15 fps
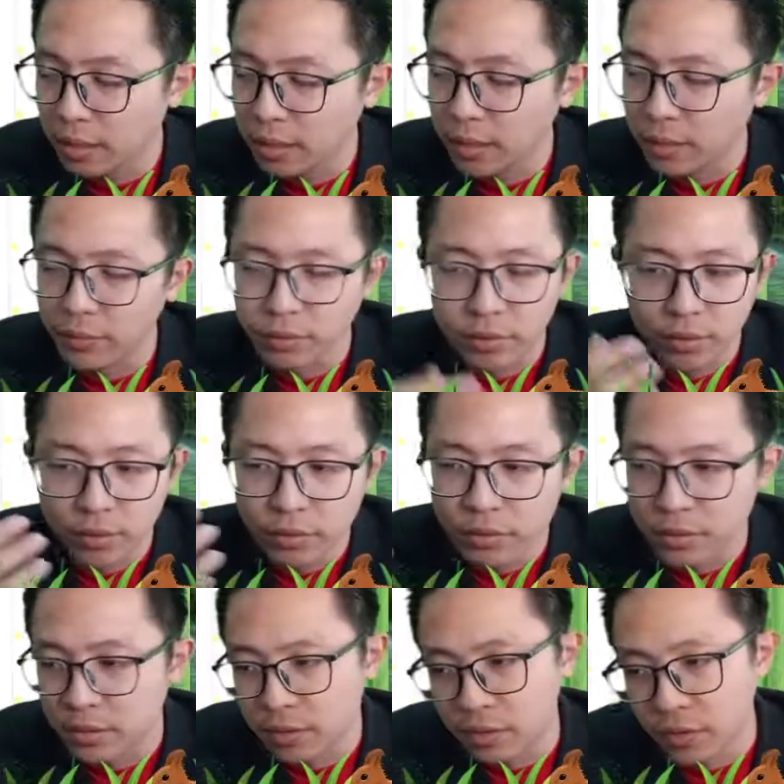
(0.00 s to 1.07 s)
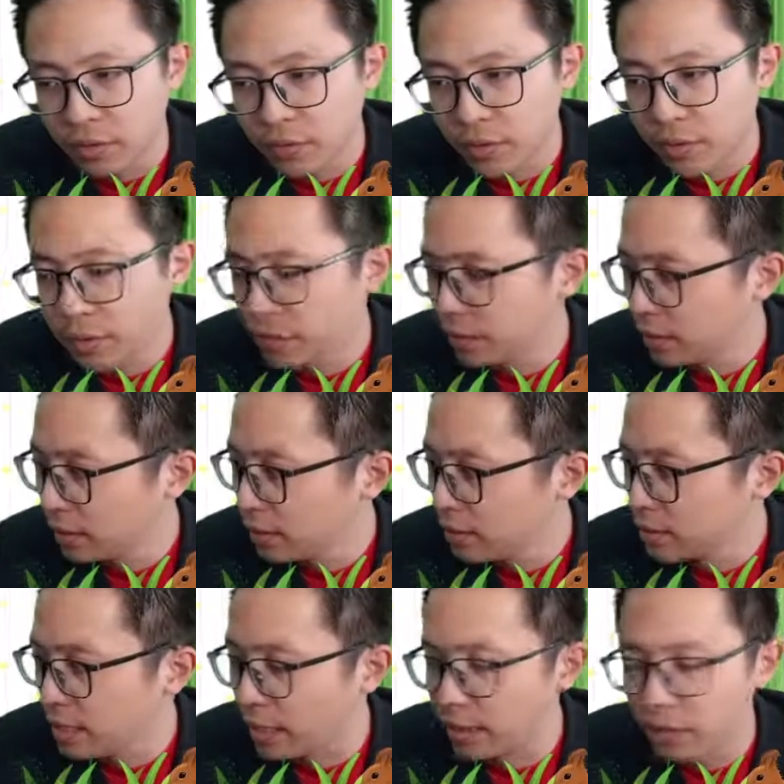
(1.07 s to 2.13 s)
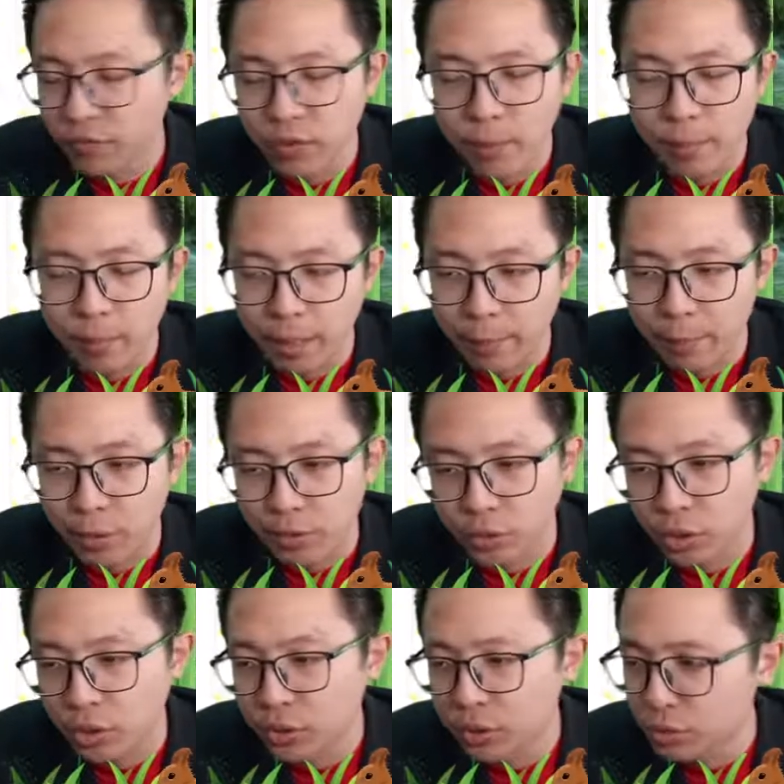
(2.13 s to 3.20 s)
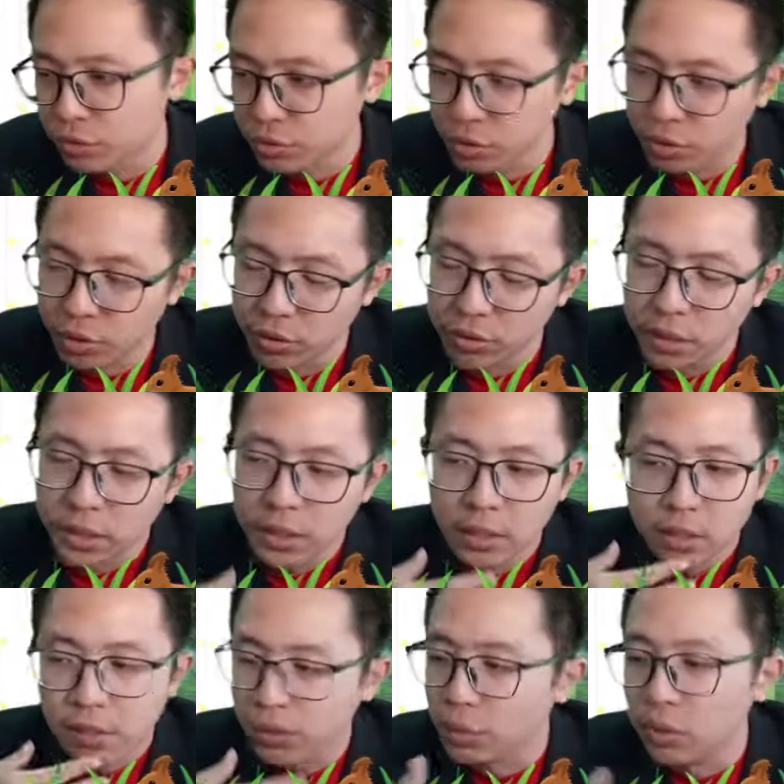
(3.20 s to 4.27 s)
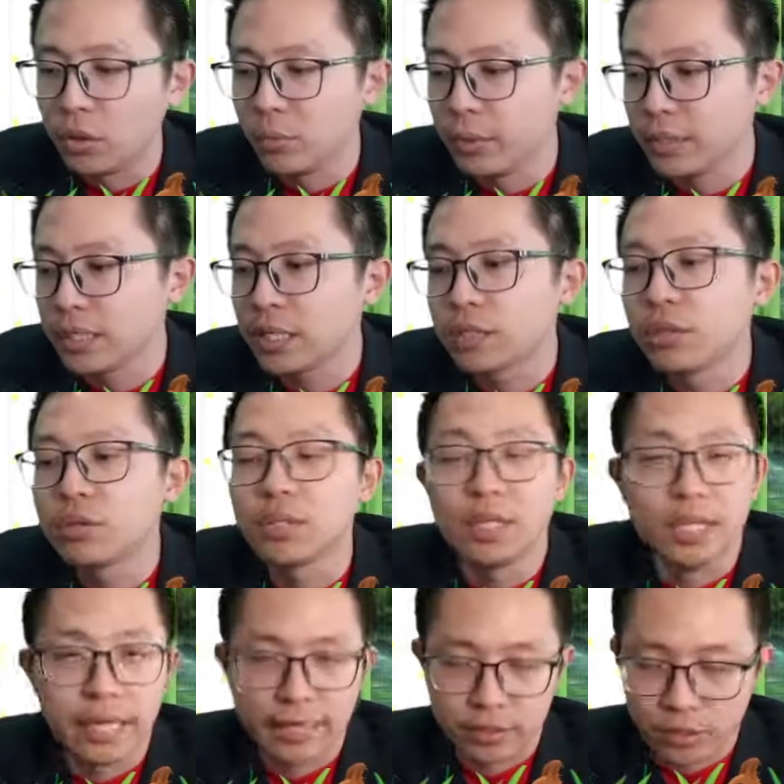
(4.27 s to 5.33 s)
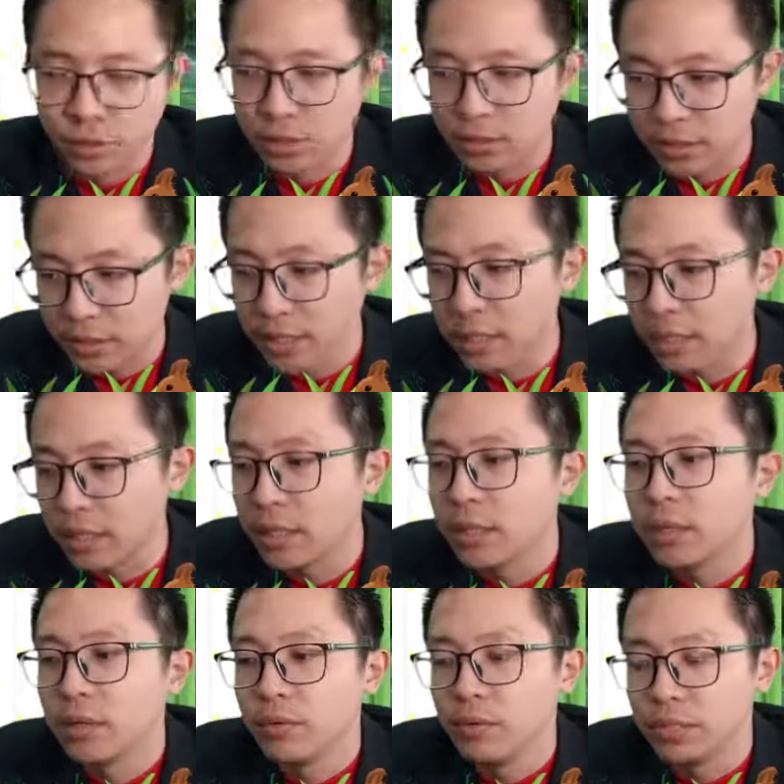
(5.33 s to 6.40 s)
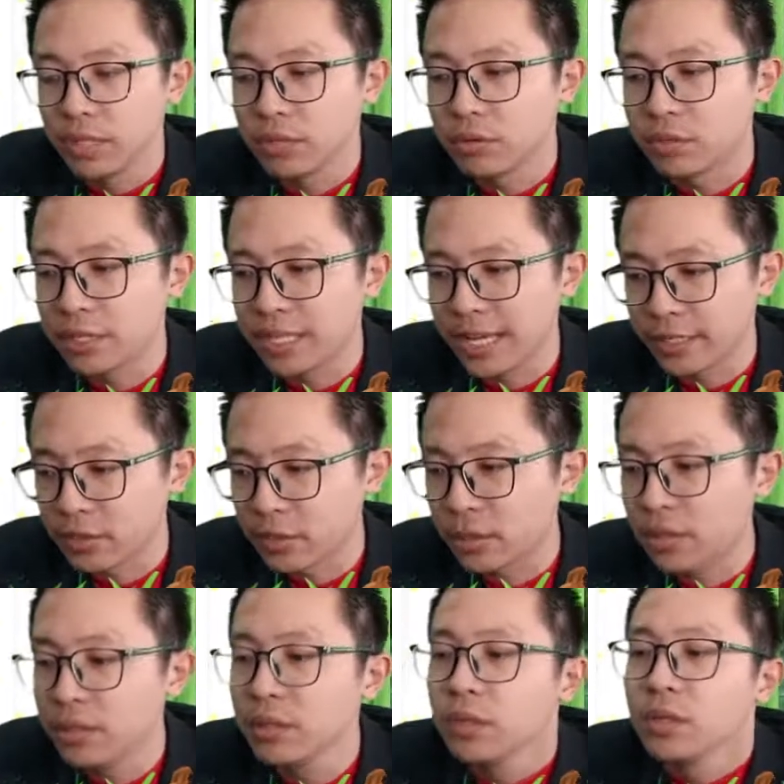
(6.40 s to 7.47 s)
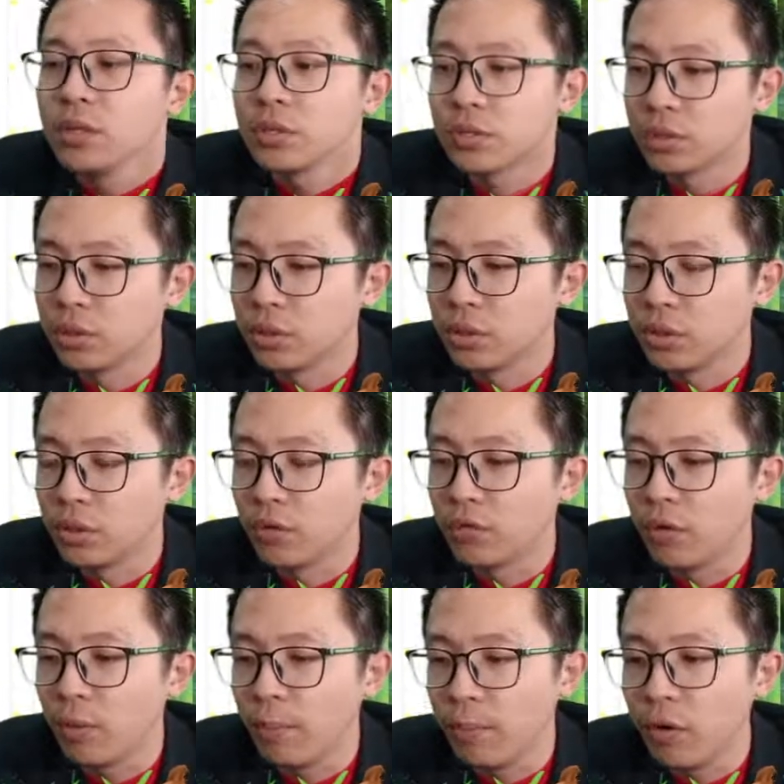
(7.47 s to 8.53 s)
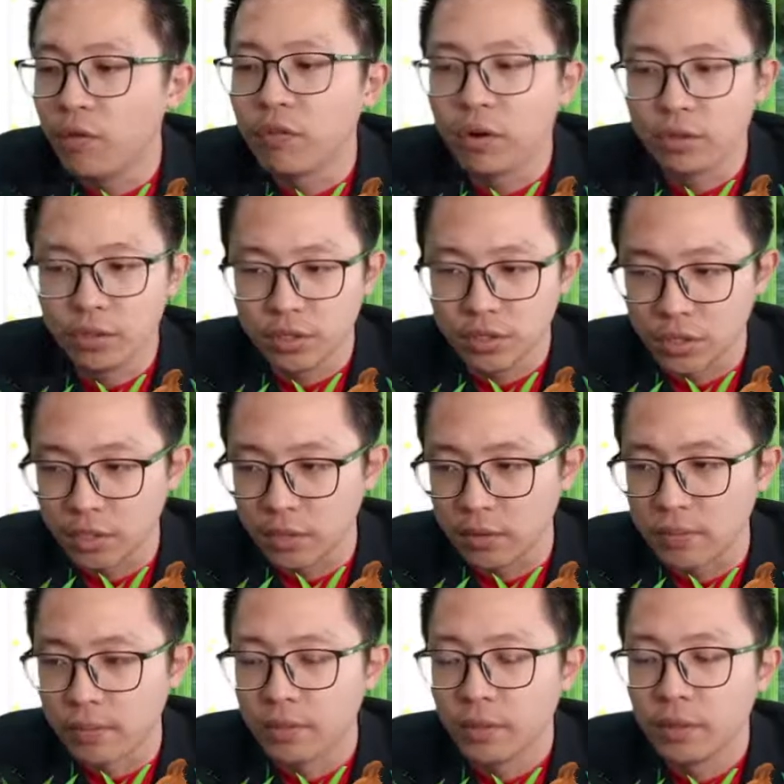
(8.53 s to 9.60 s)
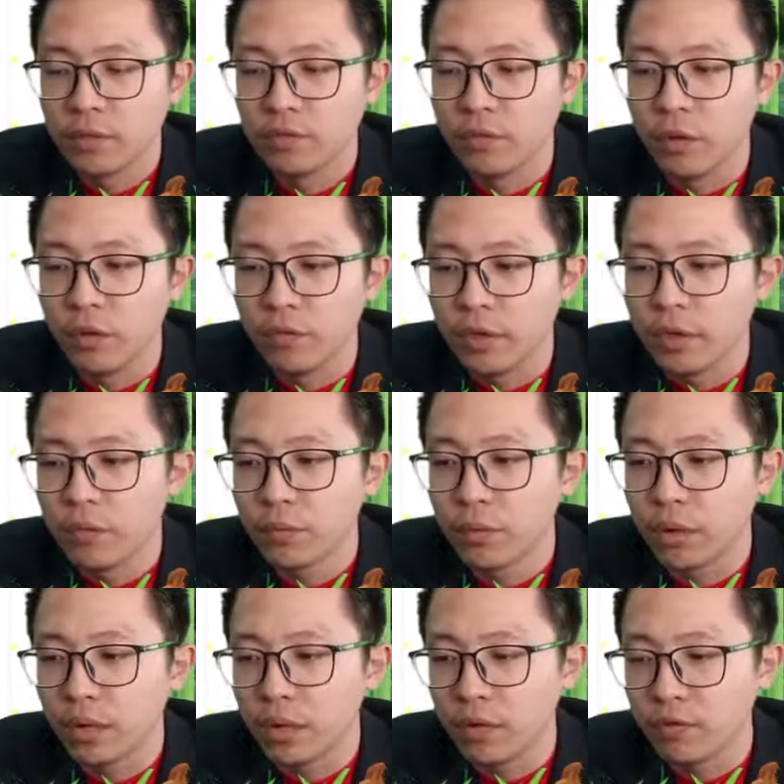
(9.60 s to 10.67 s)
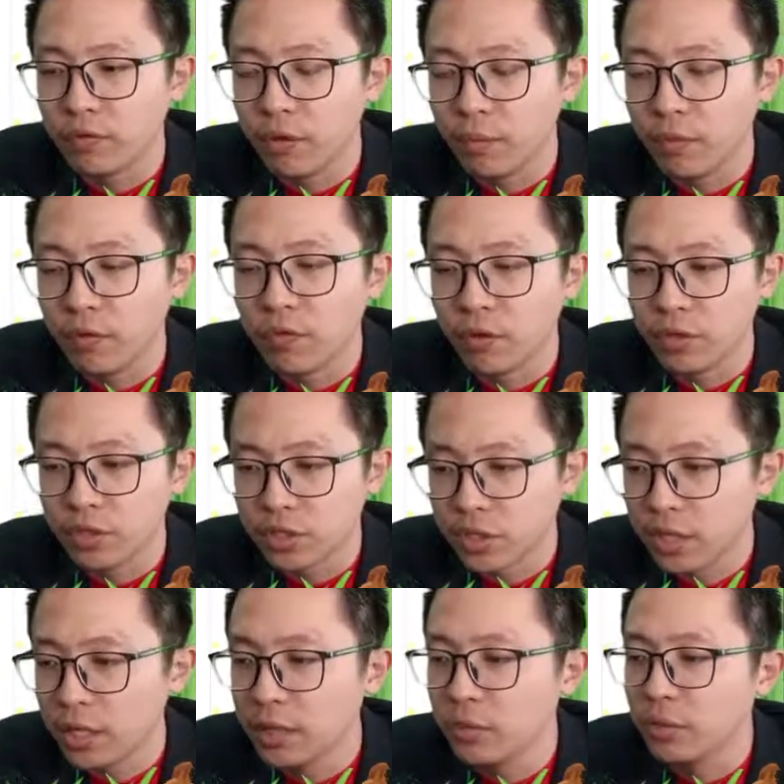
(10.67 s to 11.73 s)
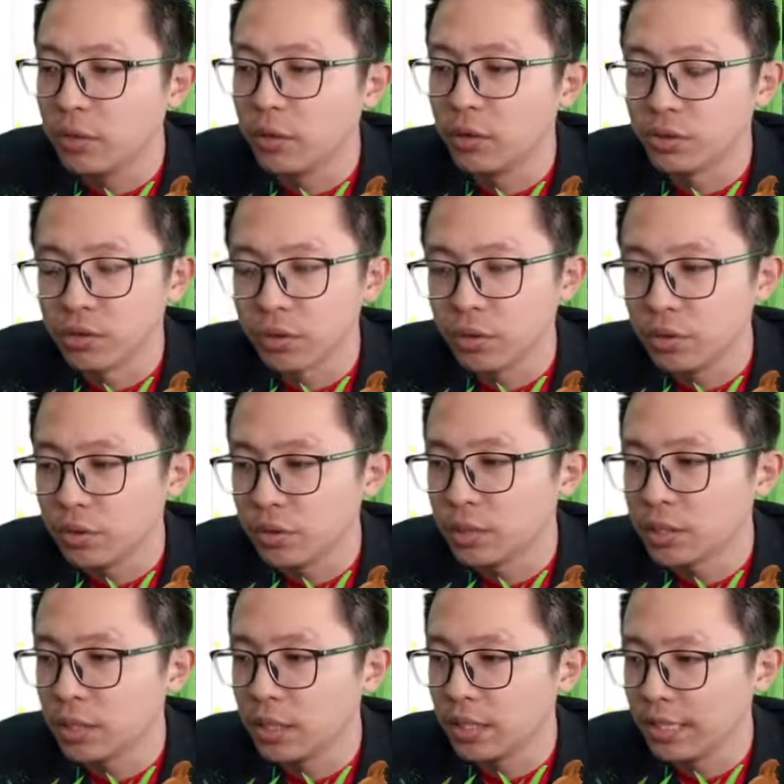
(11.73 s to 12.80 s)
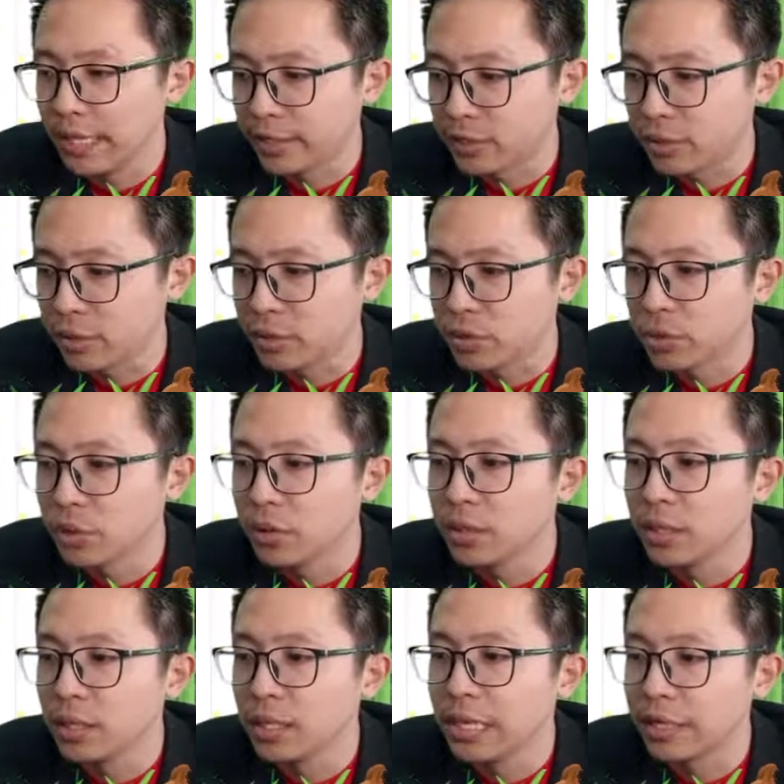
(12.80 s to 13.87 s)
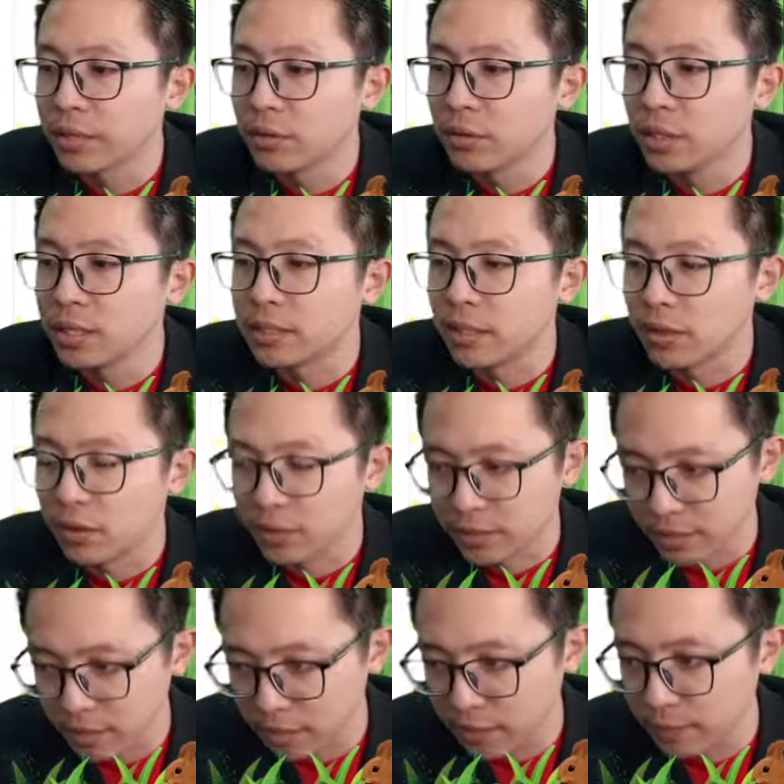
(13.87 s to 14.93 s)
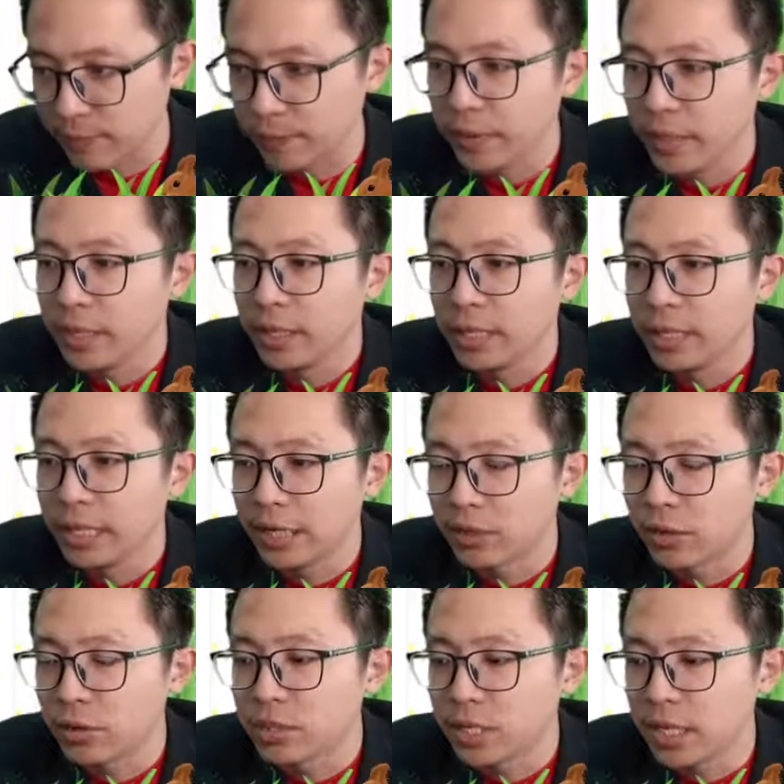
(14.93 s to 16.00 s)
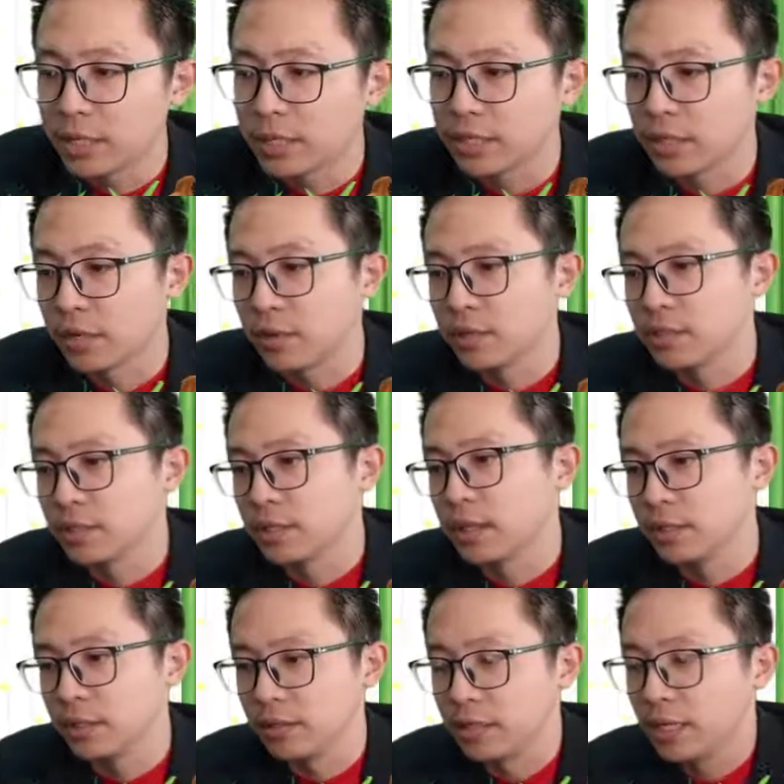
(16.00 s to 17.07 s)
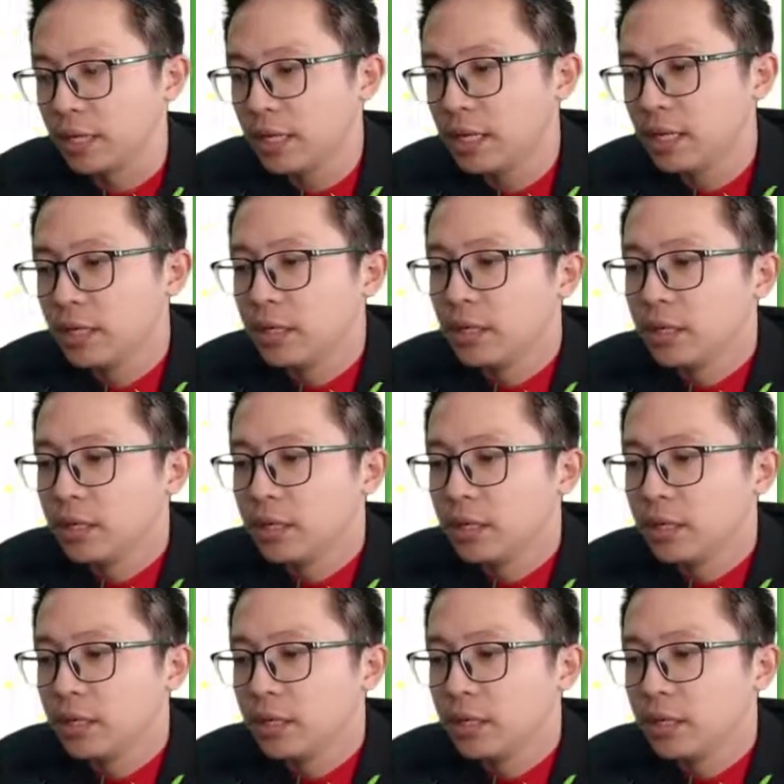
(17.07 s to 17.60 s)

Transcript: We use different things like different proton, neutron. No, we just use electron, isn't it? We just use electron. So for both condition, for both condition, we also use the electron. So the electron is a constant. Electron charge is a constant. Okay.